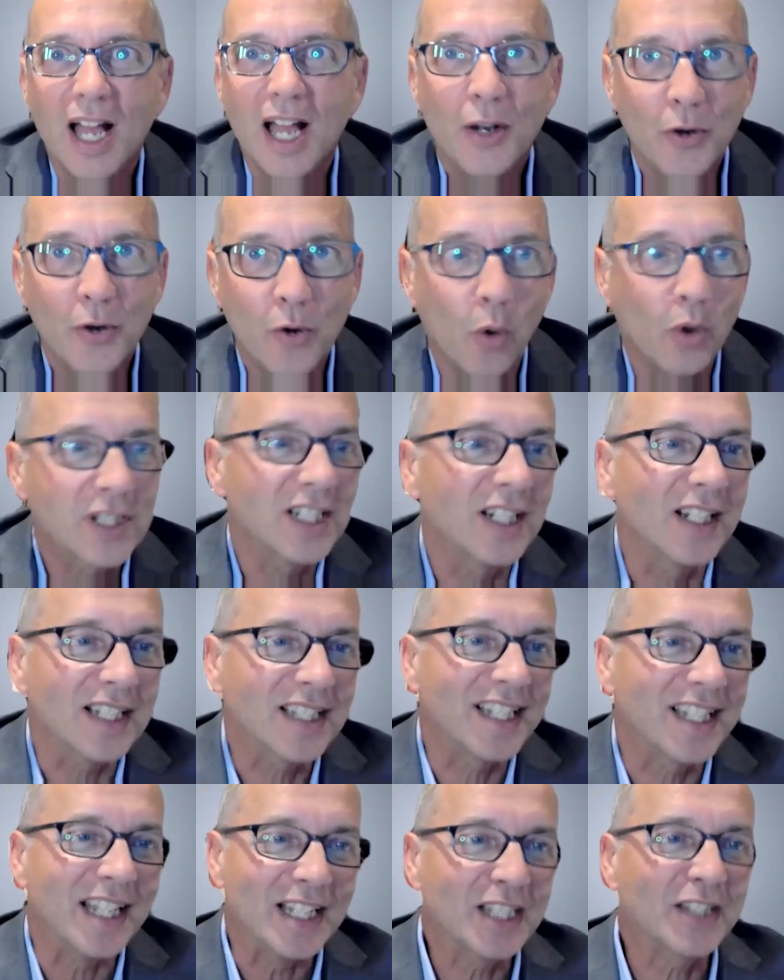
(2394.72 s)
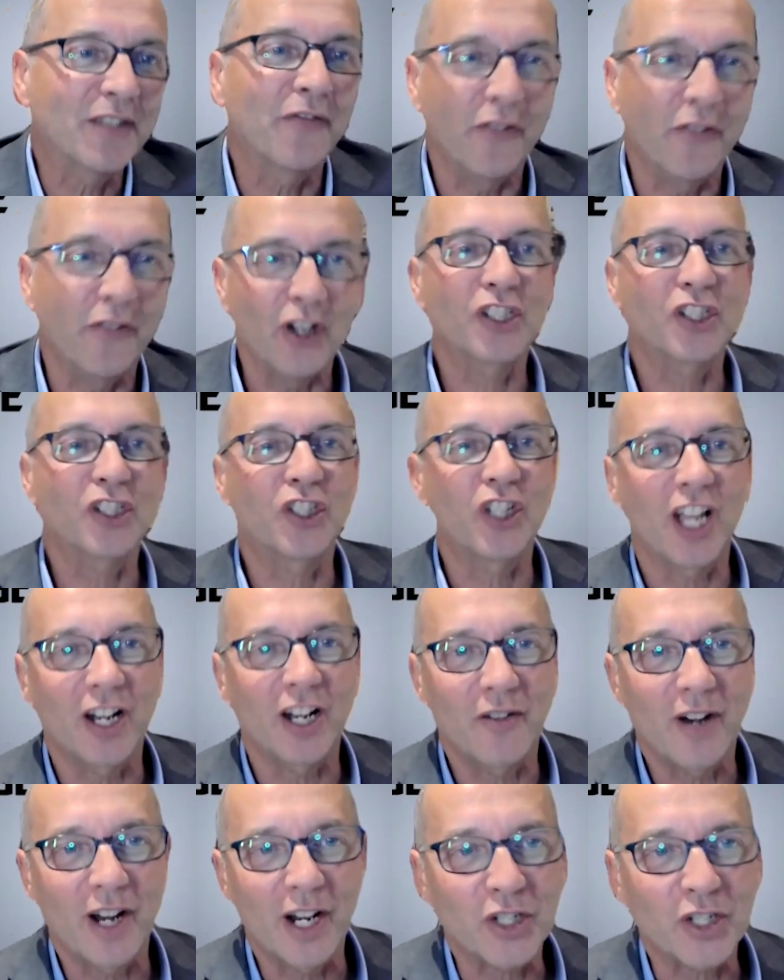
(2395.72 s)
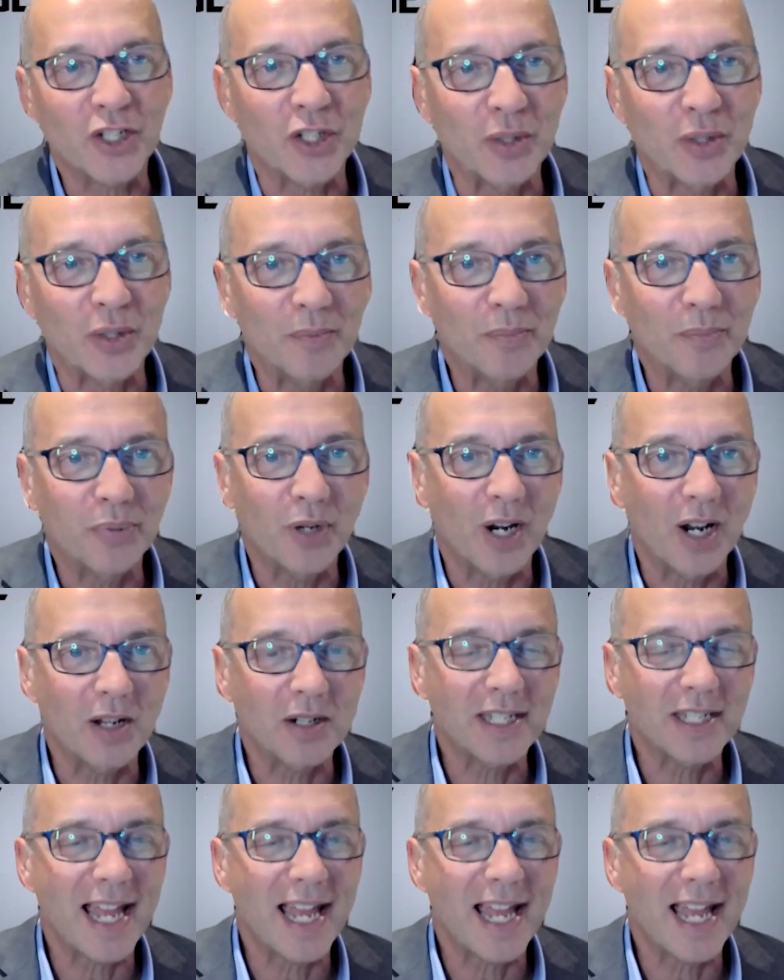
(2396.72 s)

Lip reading: Nautilus's first generation product.